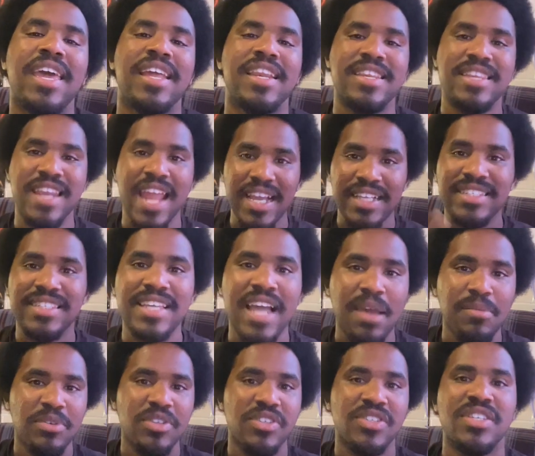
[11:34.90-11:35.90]
Next
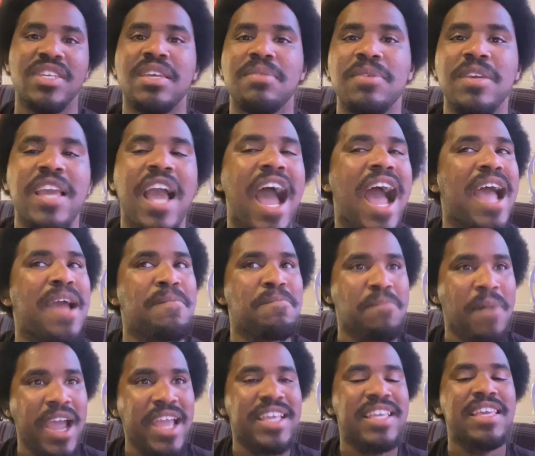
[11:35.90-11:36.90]
time you see me, I
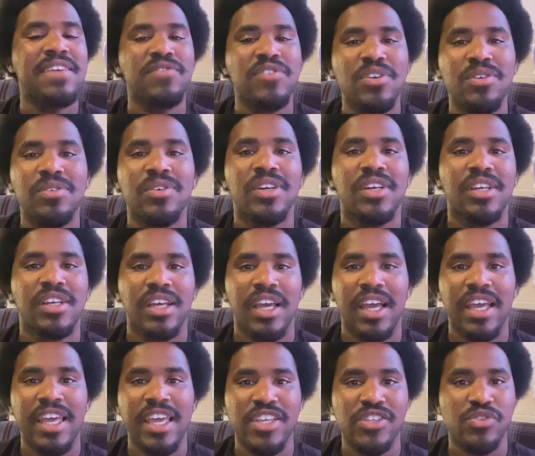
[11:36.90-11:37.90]
might give you a
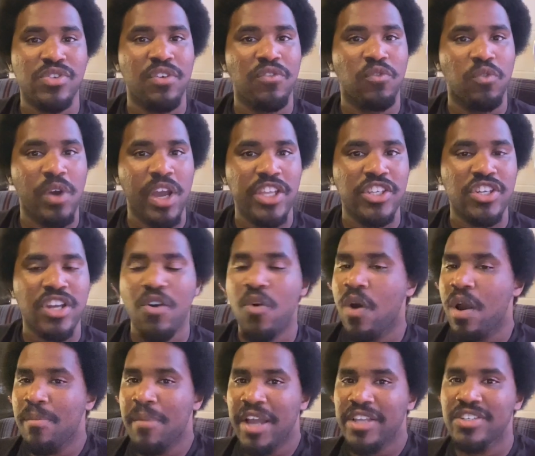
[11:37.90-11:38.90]
history of which, or
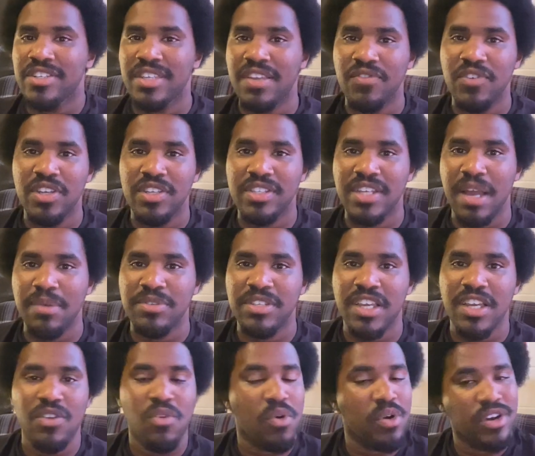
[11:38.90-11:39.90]
I might just give you a top
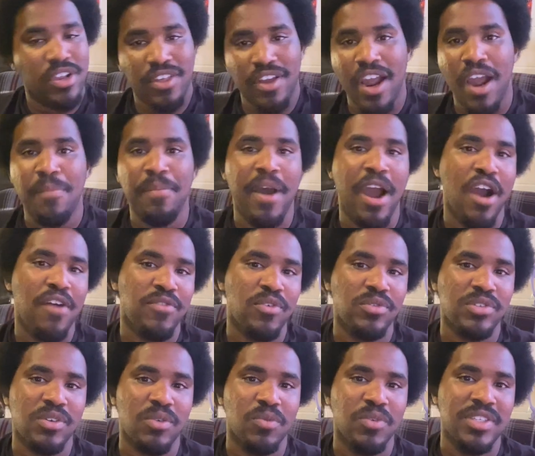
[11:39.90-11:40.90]
10 or another How Powerful
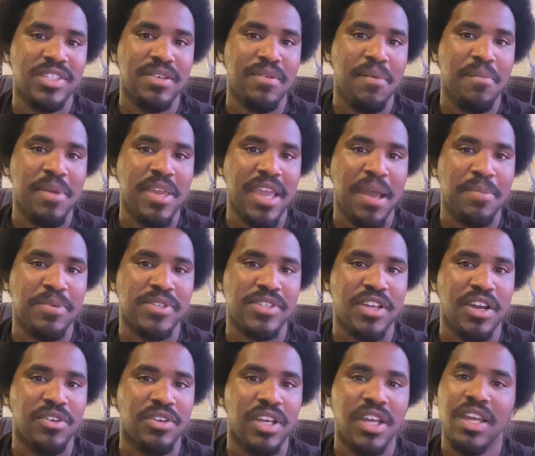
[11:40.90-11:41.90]
Would Someone Be
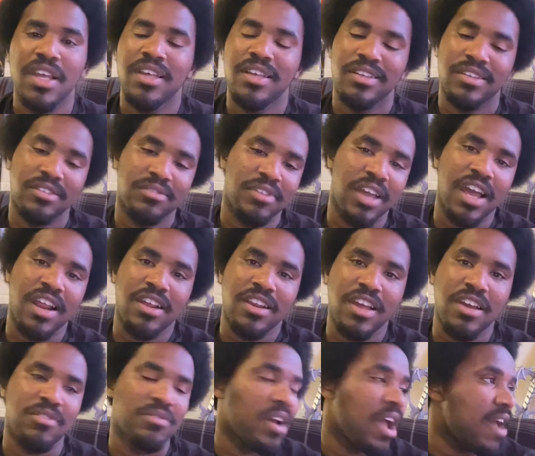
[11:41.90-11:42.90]
episode. I don't
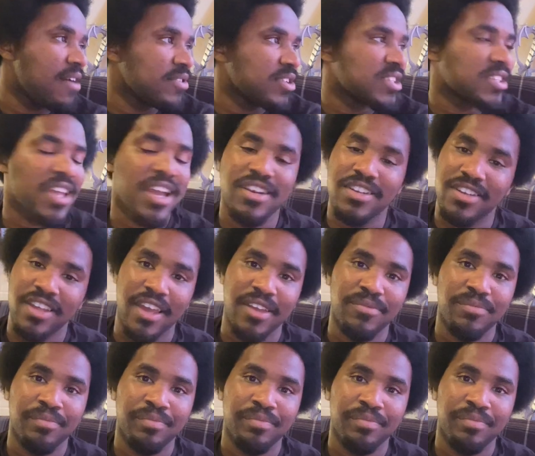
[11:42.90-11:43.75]
know. I haven't decided yet.